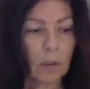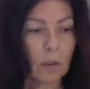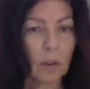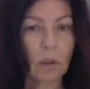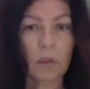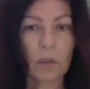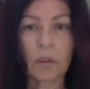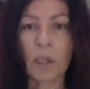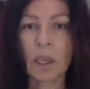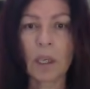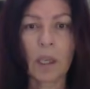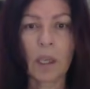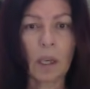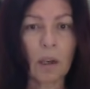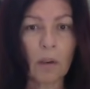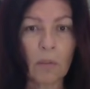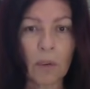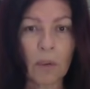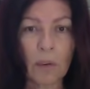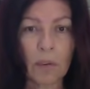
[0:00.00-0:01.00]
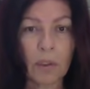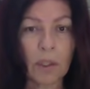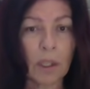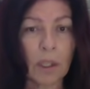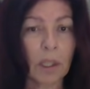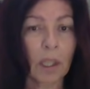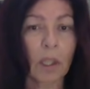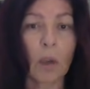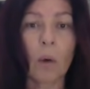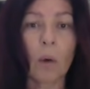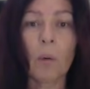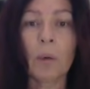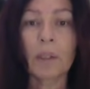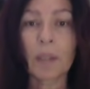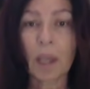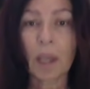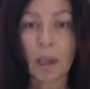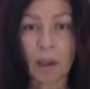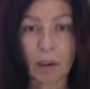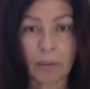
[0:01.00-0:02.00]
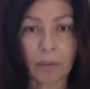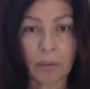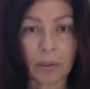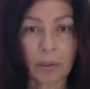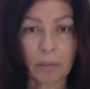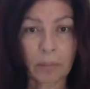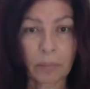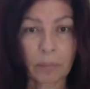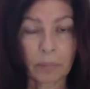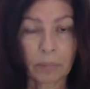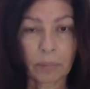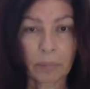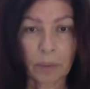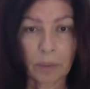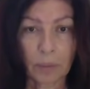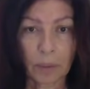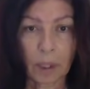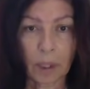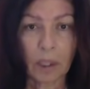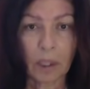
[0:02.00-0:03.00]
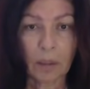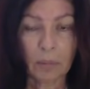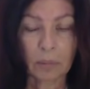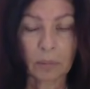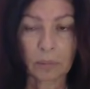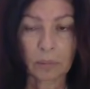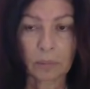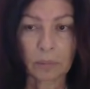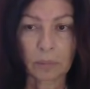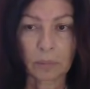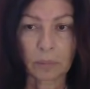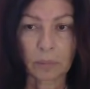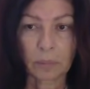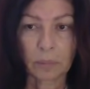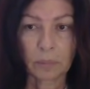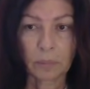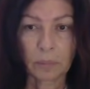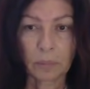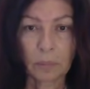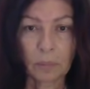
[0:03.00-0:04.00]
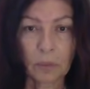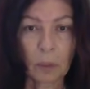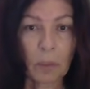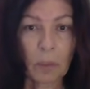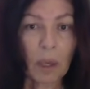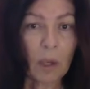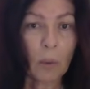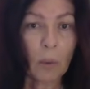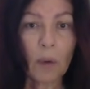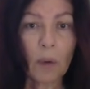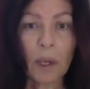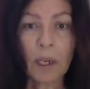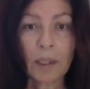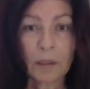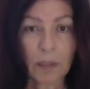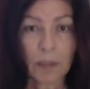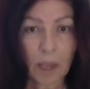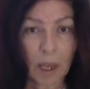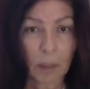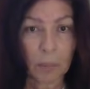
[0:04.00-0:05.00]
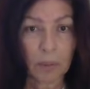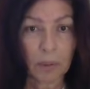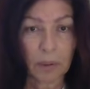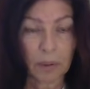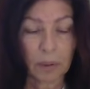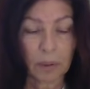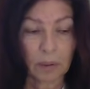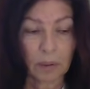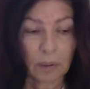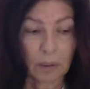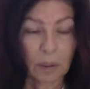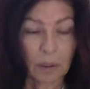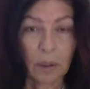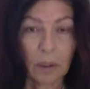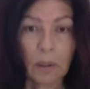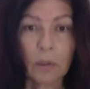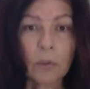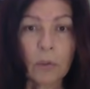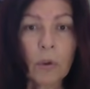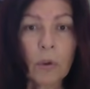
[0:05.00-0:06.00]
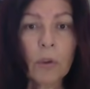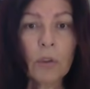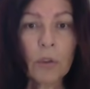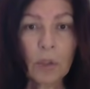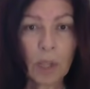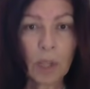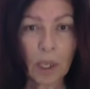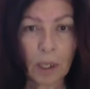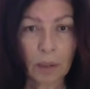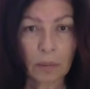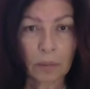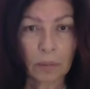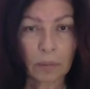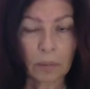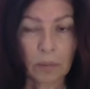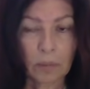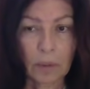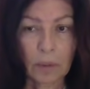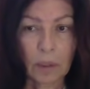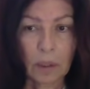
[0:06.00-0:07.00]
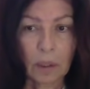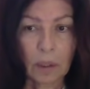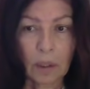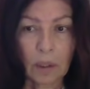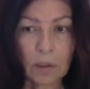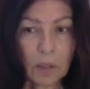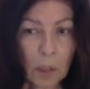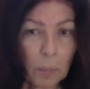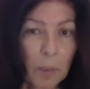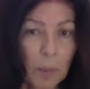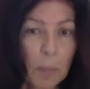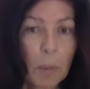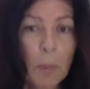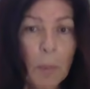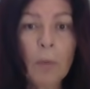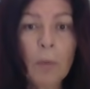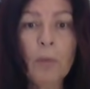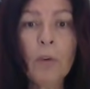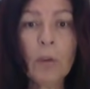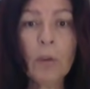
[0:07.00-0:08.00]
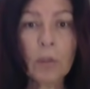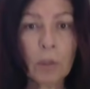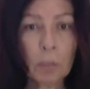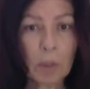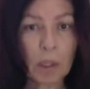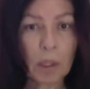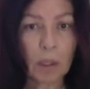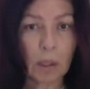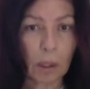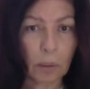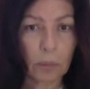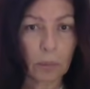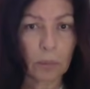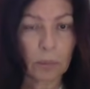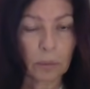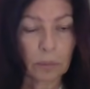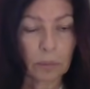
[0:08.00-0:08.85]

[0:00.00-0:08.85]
You could take care of everything like you always have. Okay? No matter what has happened. Of course you can. And some people prefer to be alone.